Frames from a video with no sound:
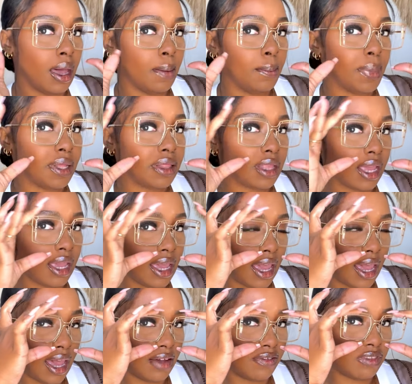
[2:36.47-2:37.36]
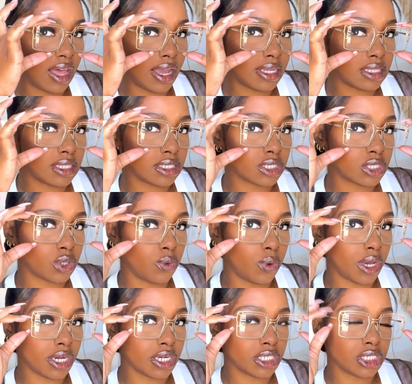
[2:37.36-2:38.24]
but they have like the
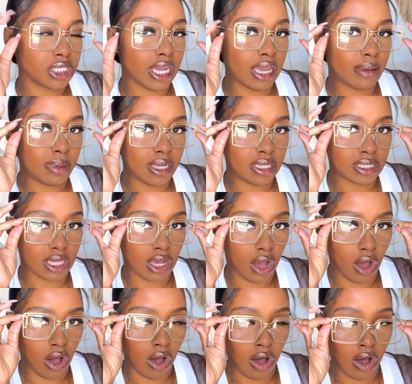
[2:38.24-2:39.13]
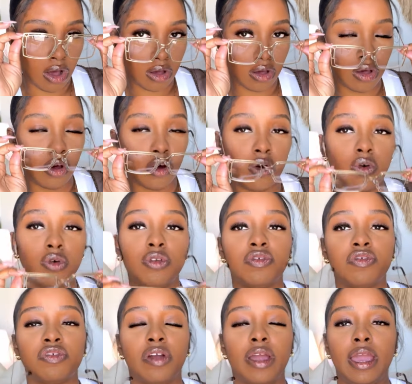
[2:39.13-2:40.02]
square shape. It's an all gold
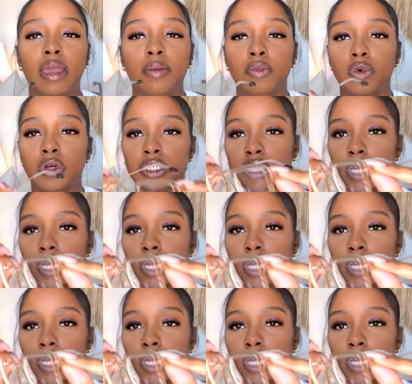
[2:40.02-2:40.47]
frame, which